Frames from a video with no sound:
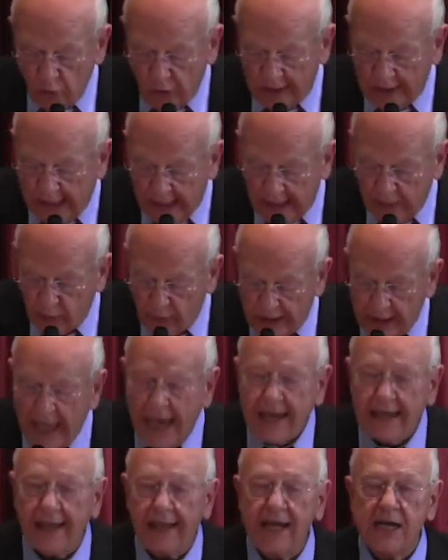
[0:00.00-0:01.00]

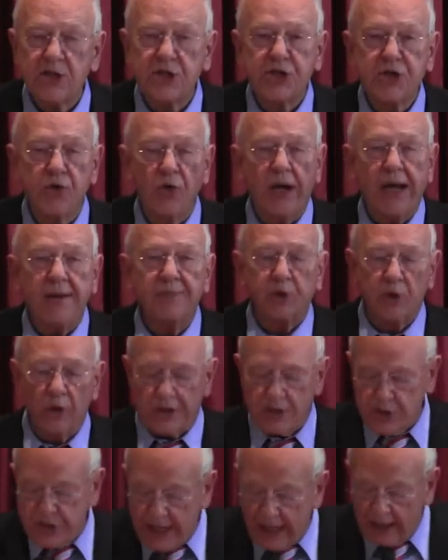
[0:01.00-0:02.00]
relating his dream
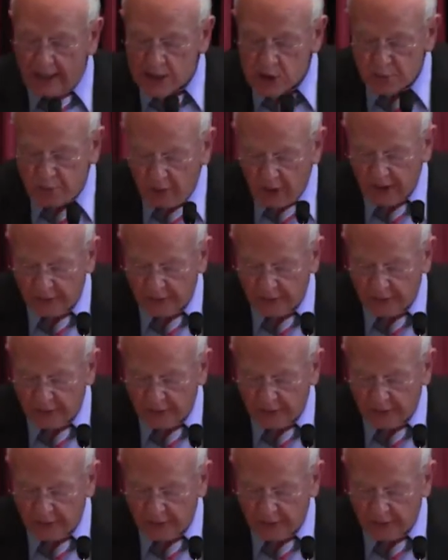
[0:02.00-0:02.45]
to his jealous